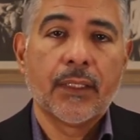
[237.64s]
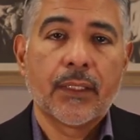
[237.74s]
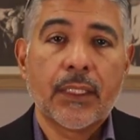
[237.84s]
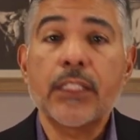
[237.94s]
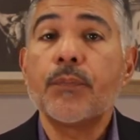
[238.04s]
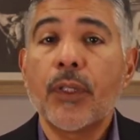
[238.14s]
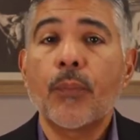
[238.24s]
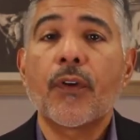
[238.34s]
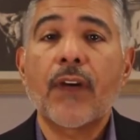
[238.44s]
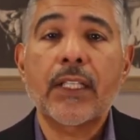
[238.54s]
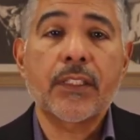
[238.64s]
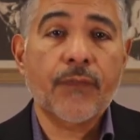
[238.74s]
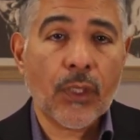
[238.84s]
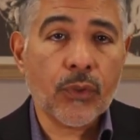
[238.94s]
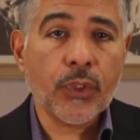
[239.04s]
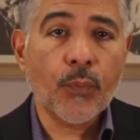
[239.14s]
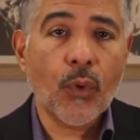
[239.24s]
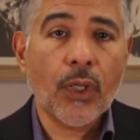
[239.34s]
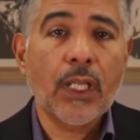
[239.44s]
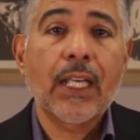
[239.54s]
This bill provides federal
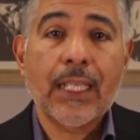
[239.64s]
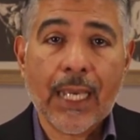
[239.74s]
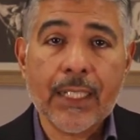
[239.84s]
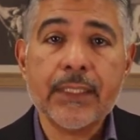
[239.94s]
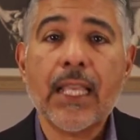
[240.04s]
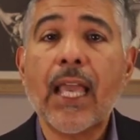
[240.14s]
support, guidance,